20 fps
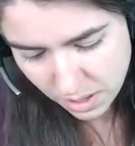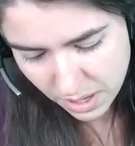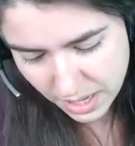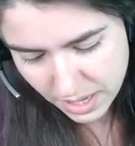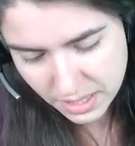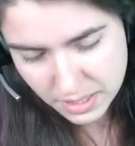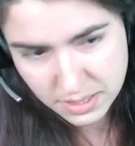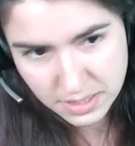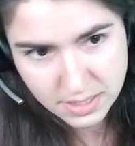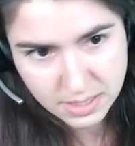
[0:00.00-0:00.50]

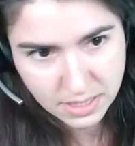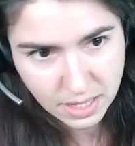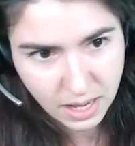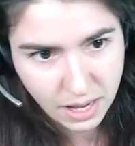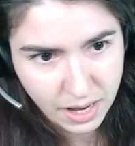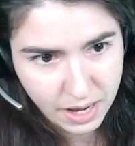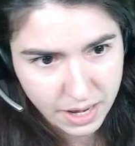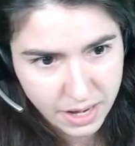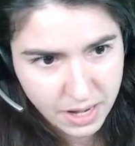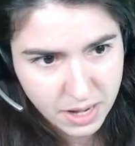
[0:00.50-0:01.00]
a
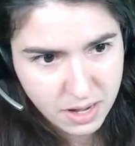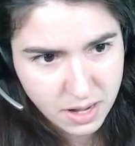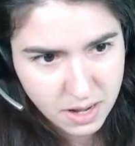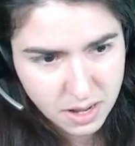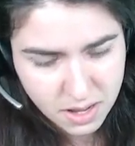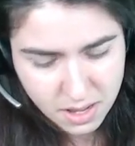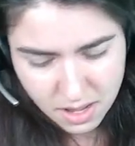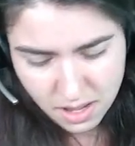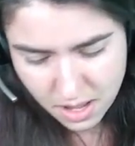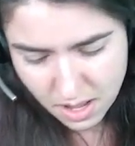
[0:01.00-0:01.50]
side
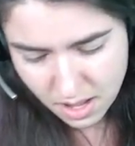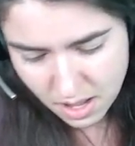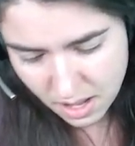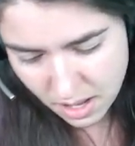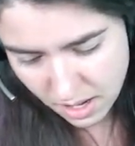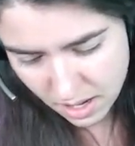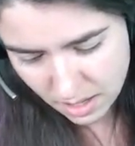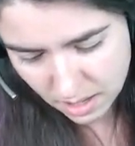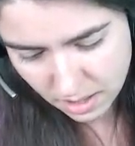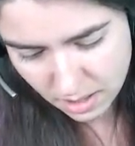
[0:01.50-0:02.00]

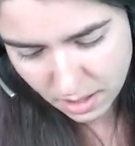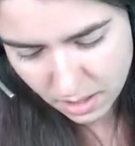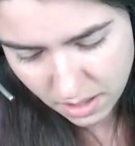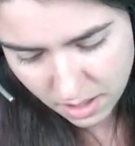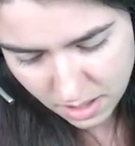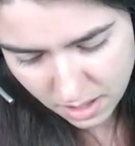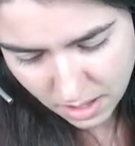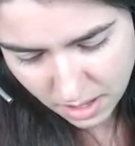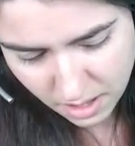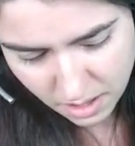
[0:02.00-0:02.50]
and
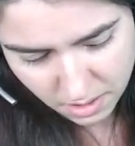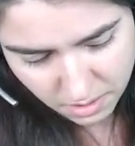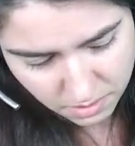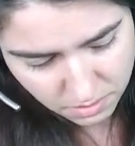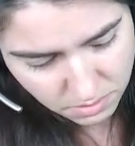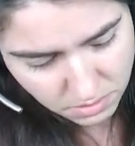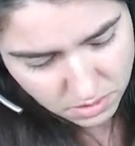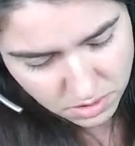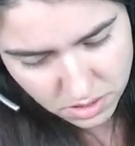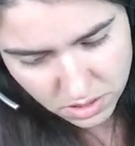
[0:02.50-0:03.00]
cut
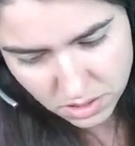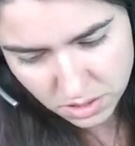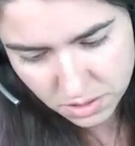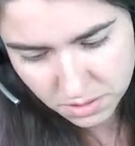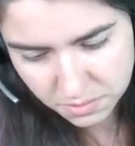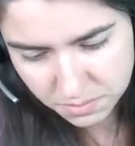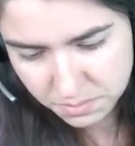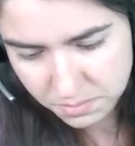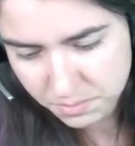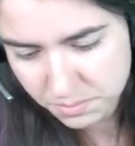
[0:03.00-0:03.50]
out,
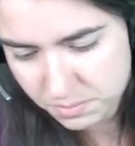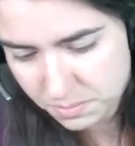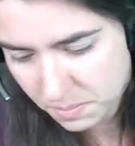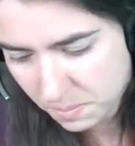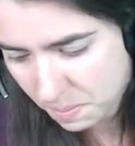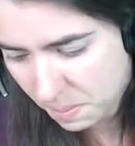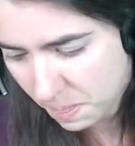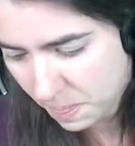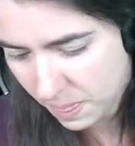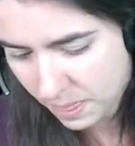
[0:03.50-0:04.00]

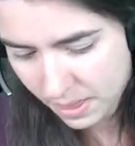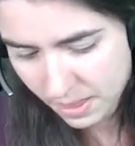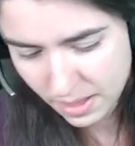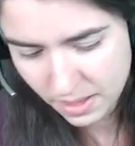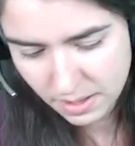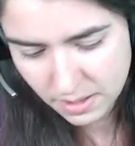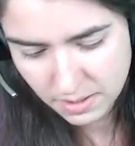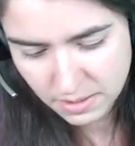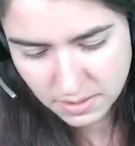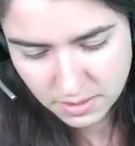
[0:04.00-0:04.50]

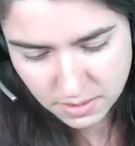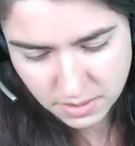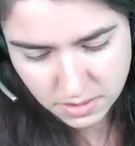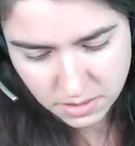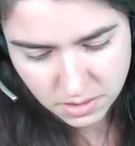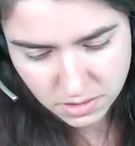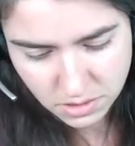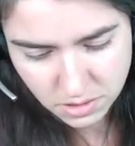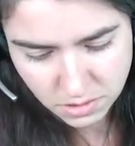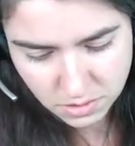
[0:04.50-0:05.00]
let's
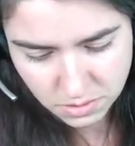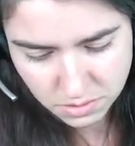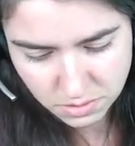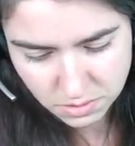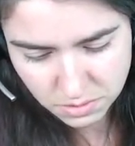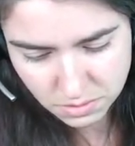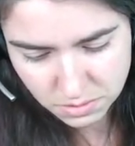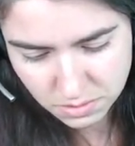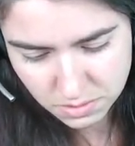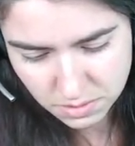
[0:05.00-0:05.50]
do